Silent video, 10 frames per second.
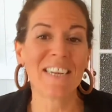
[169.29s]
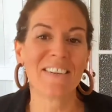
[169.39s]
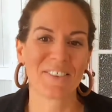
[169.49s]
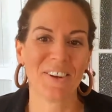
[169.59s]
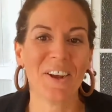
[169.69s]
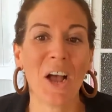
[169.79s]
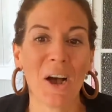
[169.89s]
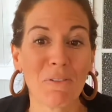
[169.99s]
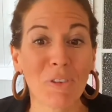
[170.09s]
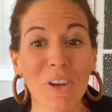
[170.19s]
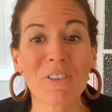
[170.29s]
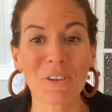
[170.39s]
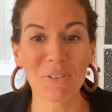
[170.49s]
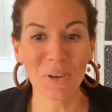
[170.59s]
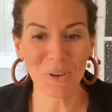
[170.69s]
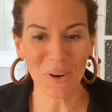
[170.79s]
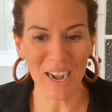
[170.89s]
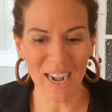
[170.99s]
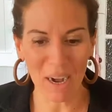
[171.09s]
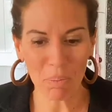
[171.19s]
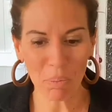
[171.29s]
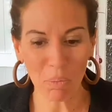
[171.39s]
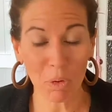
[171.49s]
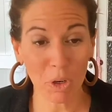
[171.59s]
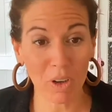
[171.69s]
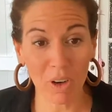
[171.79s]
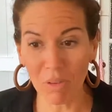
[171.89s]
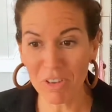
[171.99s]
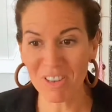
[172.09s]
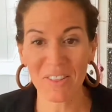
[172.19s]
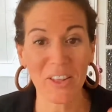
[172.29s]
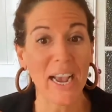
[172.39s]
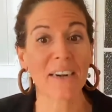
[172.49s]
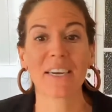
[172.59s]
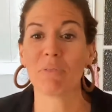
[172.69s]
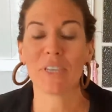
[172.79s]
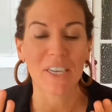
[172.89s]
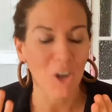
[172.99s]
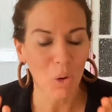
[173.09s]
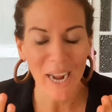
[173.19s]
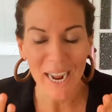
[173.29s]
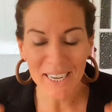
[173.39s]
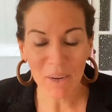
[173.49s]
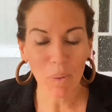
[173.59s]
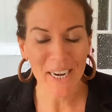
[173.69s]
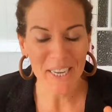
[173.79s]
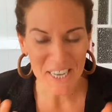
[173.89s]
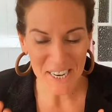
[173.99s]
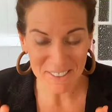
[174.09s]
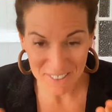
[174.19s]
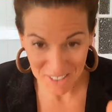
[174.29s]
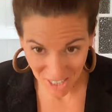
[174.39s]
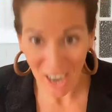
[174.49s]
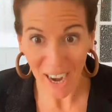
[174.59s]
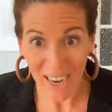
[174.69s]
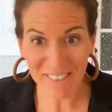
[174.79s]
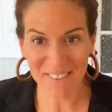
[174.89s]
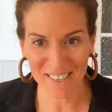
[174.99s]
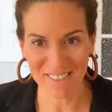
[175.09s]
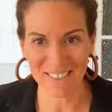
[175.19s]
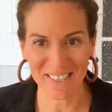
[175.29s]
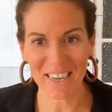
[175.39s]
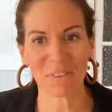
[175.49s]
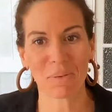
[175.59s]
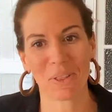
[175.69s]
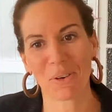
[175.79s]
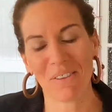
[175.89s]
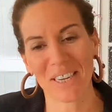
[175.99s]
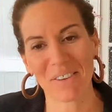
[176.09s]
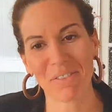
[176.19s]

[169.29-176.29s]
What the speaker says: So first of all, obviously the outcome didn't look anywhere near as nice as it does with Gravity